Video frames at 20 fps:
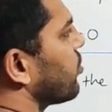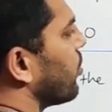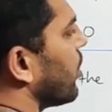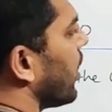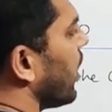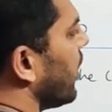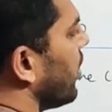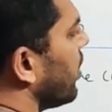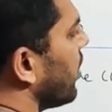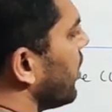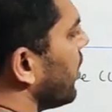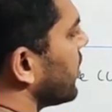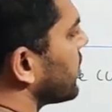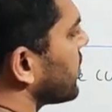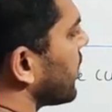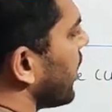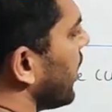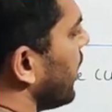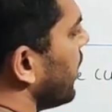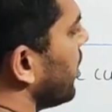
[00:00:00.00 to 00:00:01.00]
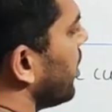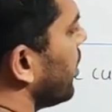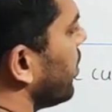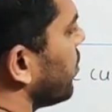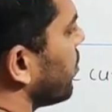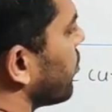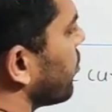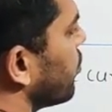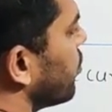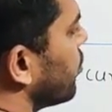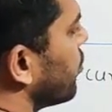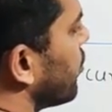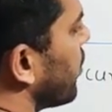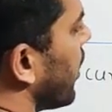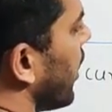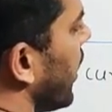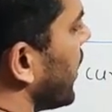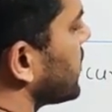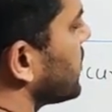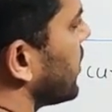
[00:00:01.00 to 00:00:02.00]
to n is n
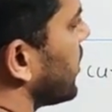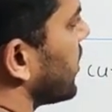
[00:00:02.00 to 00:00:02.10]
into x